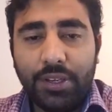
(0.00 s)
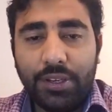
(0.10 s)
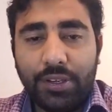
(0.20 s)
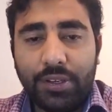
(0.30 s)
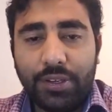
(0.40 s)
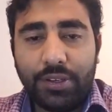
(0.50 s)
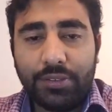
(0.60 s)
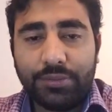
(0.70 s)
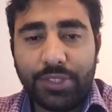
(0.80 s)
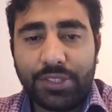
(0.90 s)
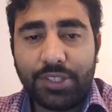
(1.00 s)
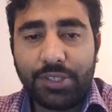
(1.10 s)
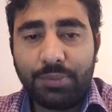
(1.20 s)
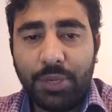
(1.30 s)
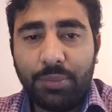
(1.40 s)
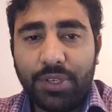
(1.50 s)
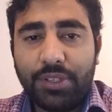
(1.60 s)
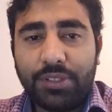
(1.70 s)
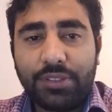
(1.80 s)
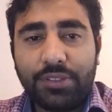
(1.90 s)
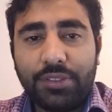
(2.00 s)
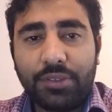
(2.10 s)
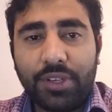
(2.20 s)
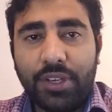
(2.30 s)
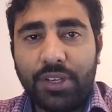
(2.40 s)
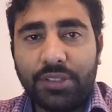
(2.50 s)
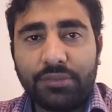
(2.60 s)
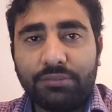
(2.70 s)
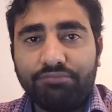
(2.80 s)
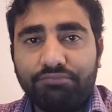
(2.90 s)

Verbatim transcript: Uh, research papers, you can,